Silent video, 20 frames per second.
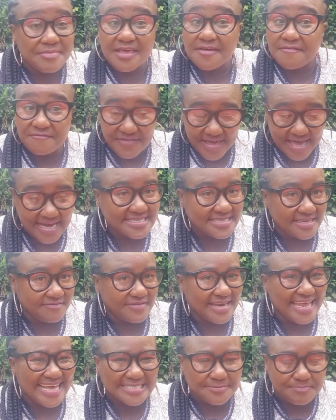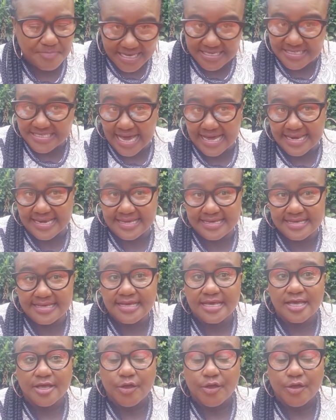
effectively, especially